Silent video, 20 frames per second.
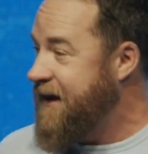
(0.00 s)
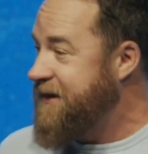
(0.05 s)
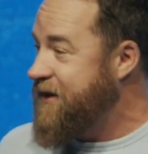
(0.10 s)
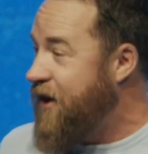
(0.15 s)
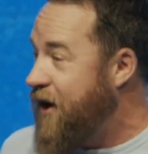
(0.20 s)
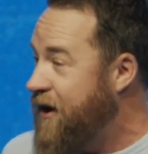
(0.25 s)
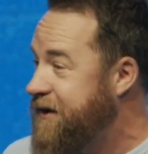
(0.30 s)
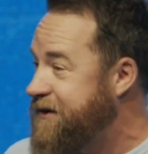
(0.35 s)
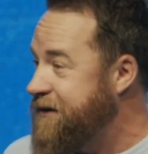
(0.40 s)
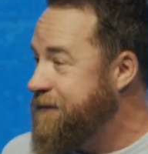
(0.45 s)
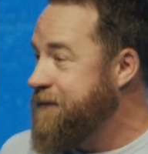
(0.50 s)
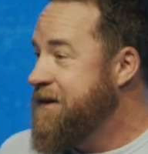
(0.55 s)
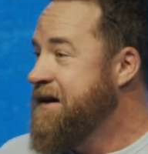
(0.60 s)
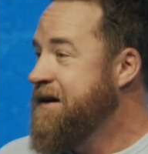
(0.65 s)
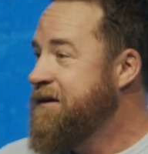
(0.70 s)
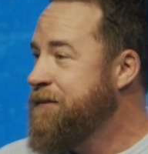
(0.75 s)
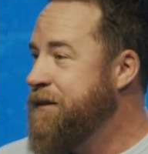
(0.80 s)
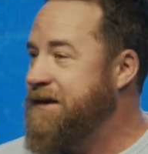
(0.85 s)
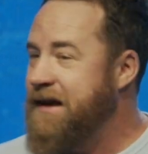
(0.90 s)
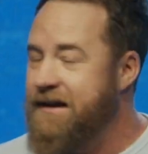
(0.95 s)
That's awesome,
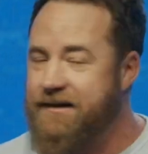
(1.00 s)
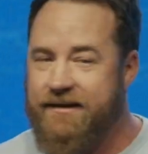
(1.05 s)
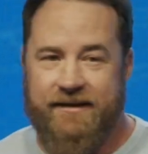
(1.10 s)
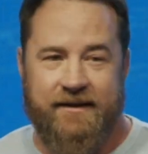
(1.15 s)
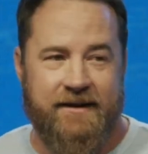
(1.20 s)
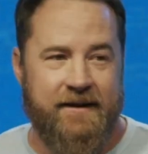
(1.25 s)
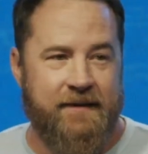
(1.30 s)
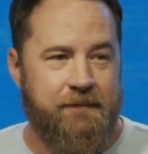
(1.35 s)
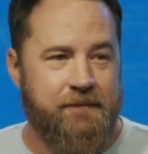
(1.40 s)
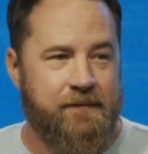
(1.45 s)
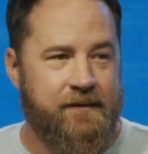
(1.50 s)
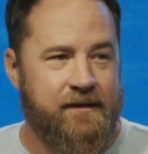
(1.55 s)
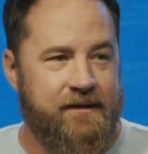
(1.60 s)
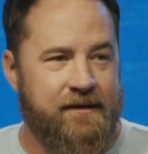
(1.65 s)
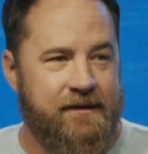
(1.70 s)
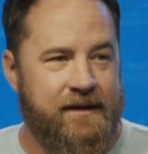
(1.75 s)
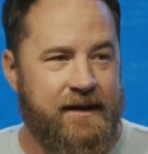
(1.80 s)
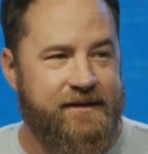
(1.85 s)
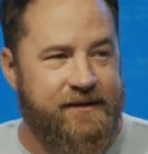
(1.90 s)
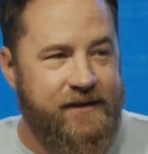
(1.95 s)
but that's
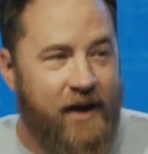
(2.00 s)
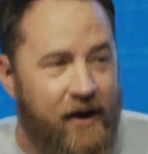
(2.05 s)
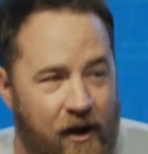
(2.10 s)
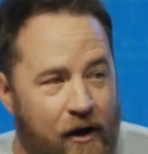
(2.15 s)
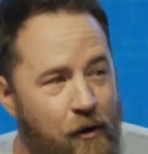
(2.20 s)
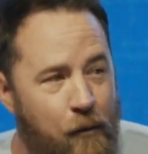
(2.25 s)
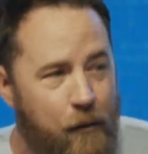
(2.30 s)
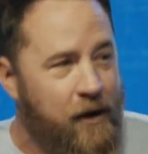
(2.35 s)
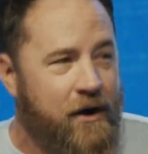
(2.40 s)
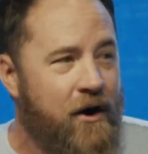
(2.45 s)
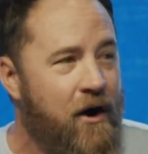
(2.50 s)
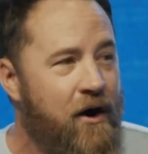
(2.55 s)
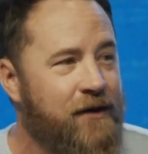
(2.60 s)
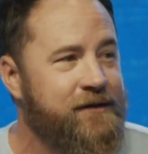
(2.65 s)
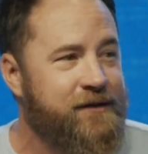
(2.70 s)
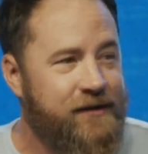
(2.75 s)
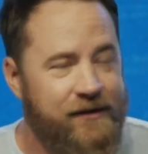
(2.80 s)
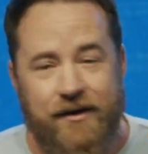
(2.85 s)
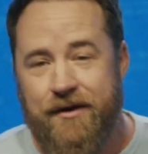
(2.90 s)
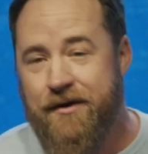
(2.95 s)
that's not all we're
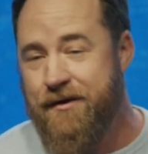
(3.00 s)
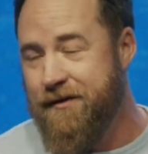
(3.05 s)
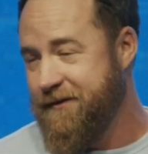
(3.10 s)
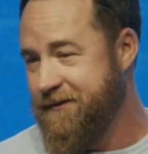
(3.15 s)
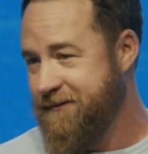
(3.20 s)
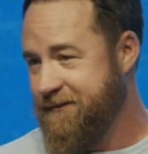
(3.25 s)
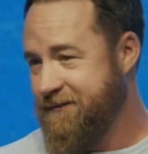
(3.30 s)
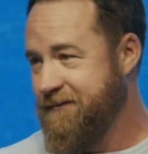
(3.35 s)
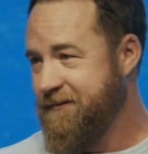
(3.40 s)
called to do.